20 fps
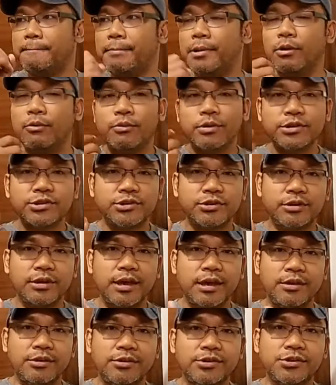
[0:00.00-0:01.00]
But once you
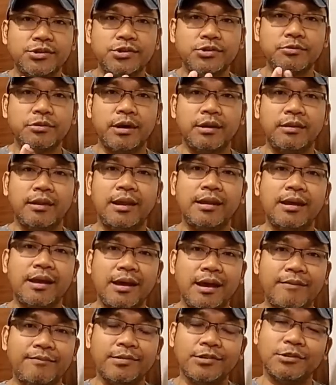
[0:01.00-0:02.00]
get used to it, and I
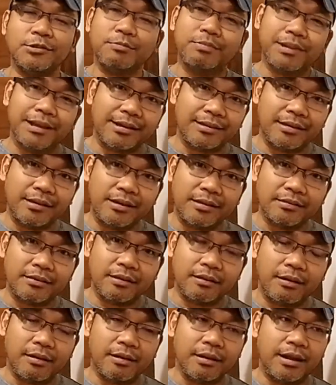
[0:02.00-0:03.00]
happen to play the
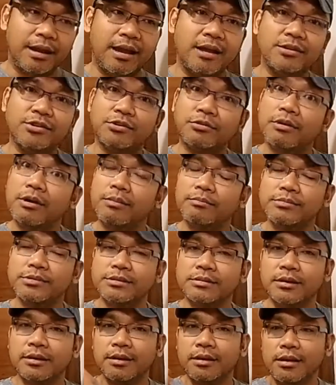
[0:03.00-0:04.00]
guitar and
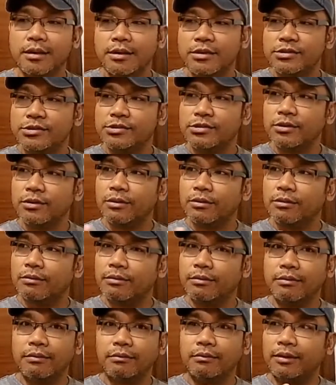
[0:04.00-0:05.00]
drums, so
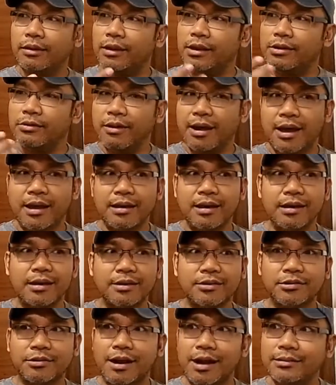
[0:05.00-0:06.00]
I got
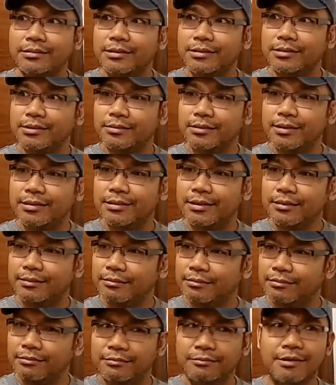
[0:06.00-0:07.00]
attracted to it. It's
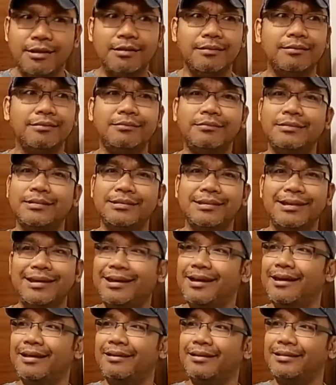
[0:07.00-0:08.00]
like, well, what the
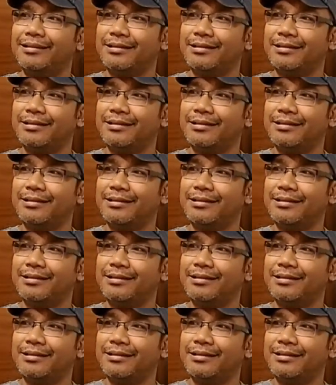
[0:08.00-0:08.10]
hell?